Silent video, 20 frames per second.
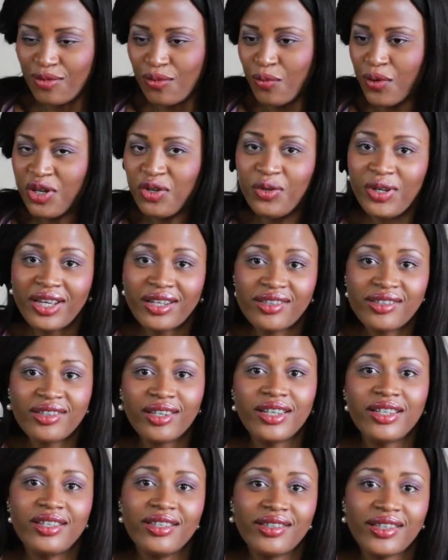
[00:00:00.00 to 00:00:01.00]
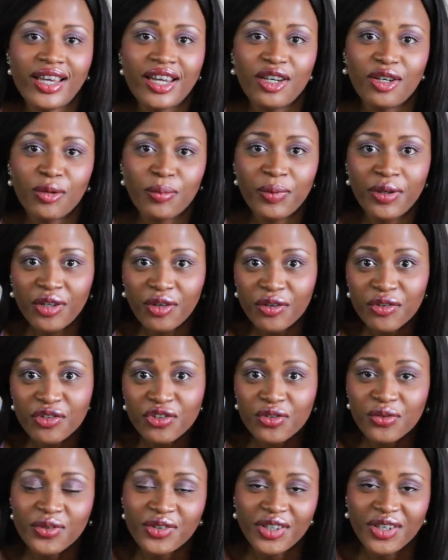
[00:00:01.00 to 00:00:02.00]
when you get a designer pair of
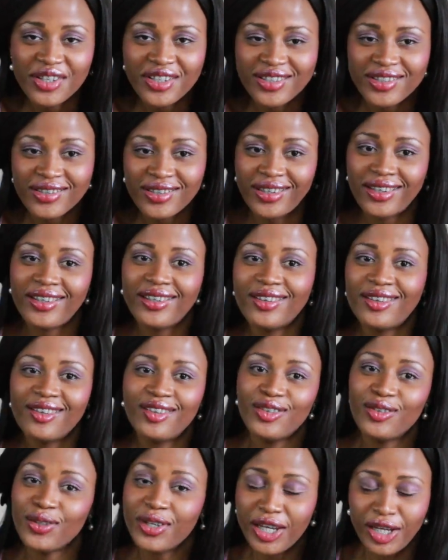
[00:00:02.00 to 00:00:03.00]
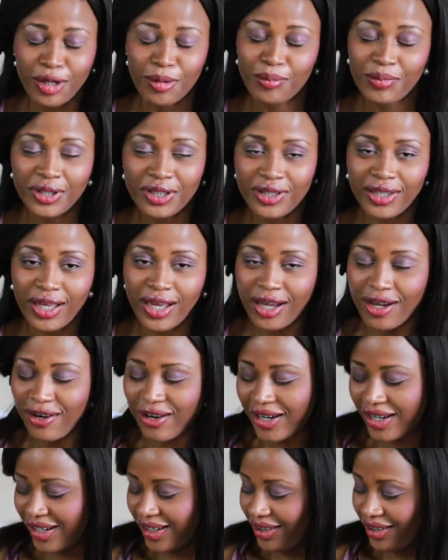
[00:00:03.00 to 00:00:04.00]
shoes on sale. You can't beat that,
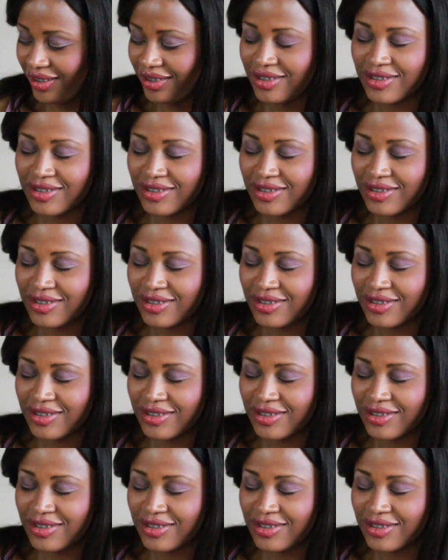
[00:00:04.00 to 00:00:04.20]
right?